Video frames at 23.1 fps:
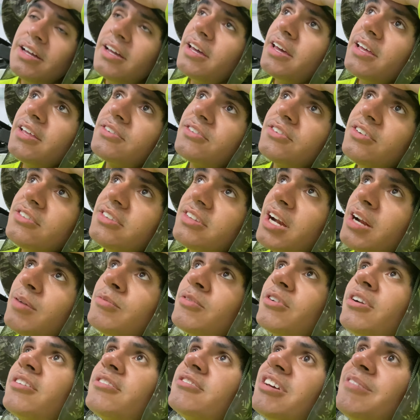It's good that I'm
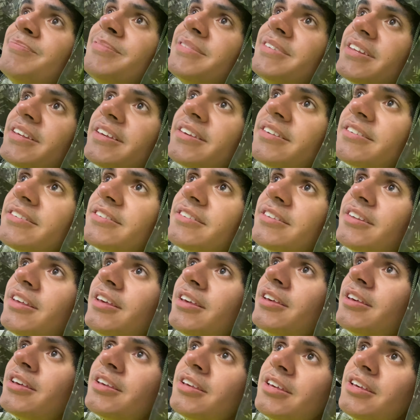learning Japanese,
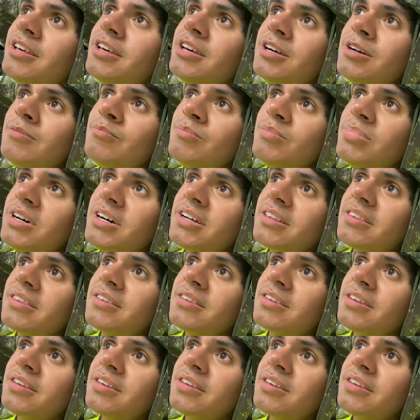but